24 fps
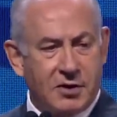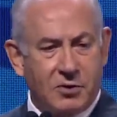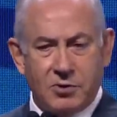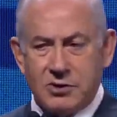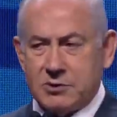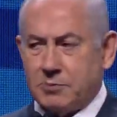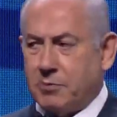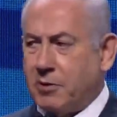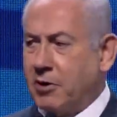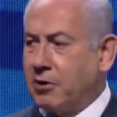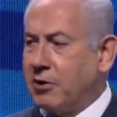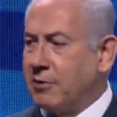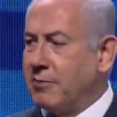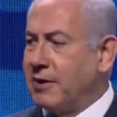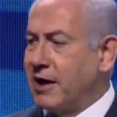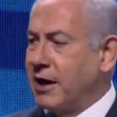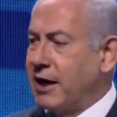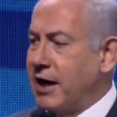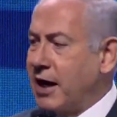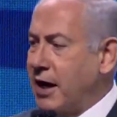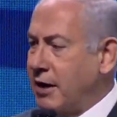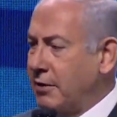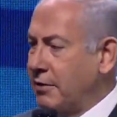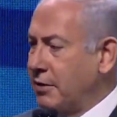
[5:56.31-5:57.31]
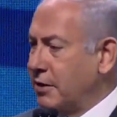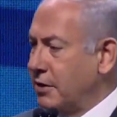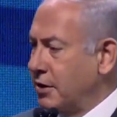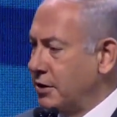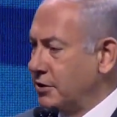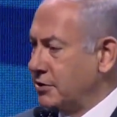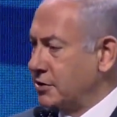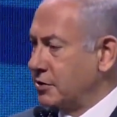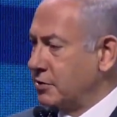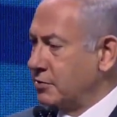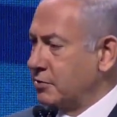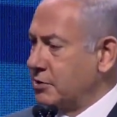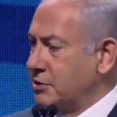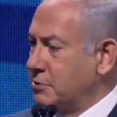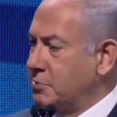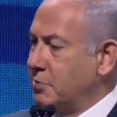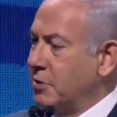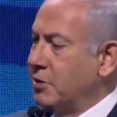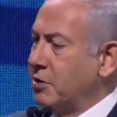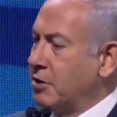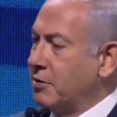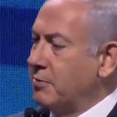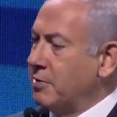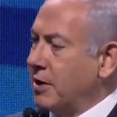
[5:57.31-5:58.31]
We spoke about agriculture, we
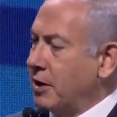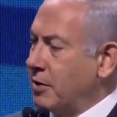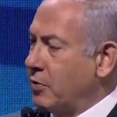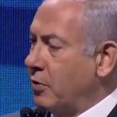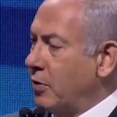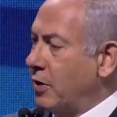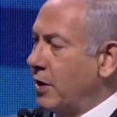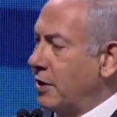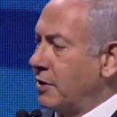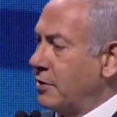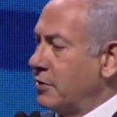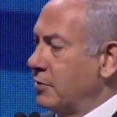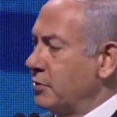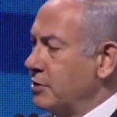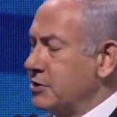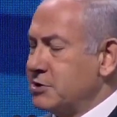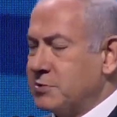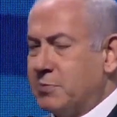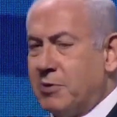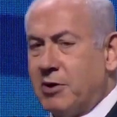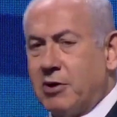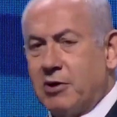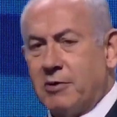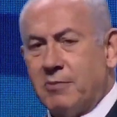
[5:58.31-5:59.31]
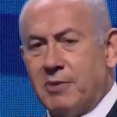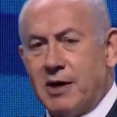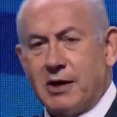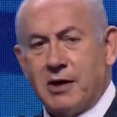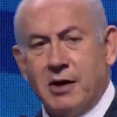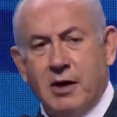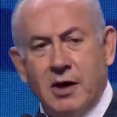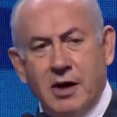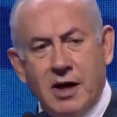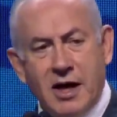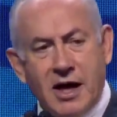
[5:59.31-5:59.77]
spoke about water, we spoke about